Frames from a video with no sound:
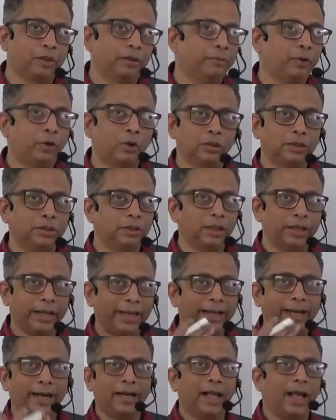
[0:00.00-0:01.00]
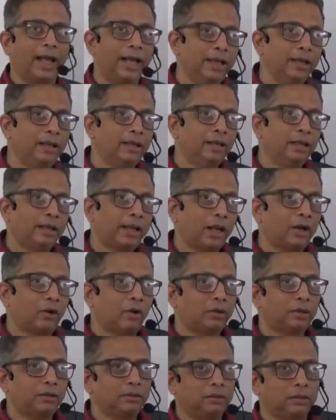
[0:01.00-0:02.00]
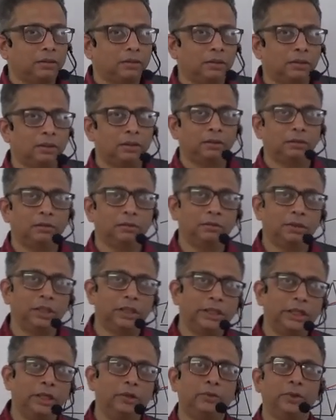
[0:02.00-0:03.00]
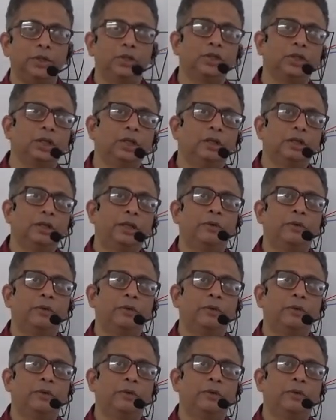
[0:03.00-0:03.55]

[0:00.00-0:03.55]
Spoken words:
because the naked eye cannot distinguish